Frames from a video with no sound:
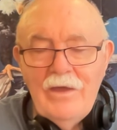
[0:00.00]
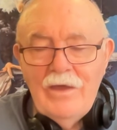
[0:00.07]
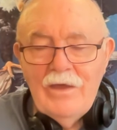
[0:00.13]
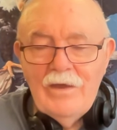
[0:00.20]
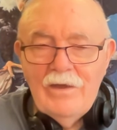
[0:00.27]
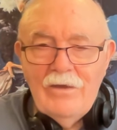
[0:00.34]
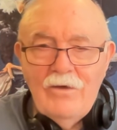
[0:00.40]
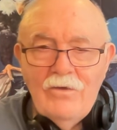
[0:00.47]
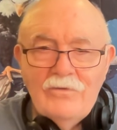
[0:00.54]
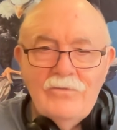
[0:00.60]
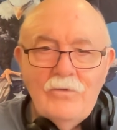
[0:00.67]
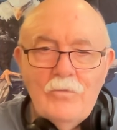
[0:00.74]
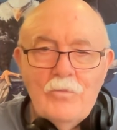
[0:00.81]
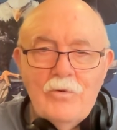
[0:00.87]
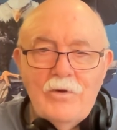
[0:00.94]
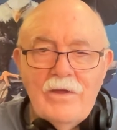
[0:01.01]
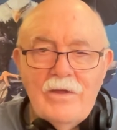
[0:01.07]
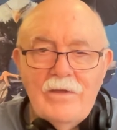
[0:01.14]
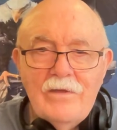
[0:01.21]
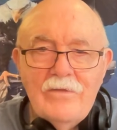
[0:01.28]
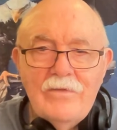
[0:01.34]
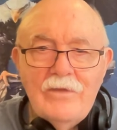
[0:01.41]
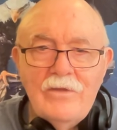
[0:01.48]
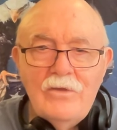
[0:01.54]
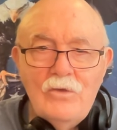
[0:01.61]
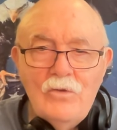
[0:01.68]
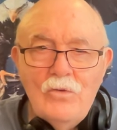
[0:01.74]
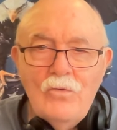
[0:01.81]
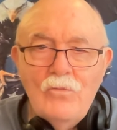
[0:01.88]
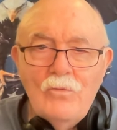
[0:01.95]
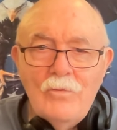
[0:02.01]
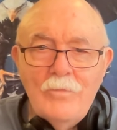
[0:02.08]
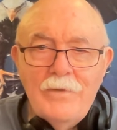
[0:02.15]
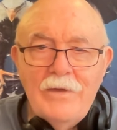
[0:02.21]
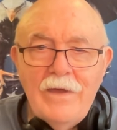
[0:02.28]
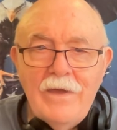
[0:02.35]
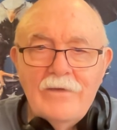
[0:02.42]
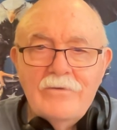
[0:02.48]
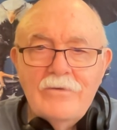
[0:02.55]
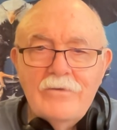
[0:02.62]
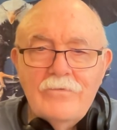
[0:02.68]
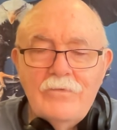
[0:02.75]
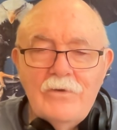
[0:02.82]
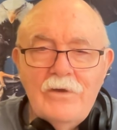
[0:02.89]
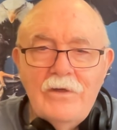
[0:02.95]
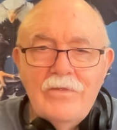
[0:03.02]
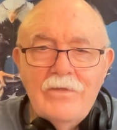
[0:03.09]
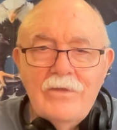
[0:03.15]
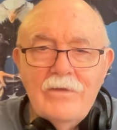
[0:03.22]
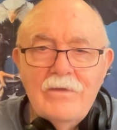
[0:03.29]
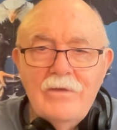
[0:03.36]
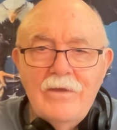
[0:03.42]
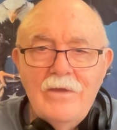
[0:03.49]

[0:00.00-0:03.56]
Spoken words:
And I also pray that you will be anxious for nothing,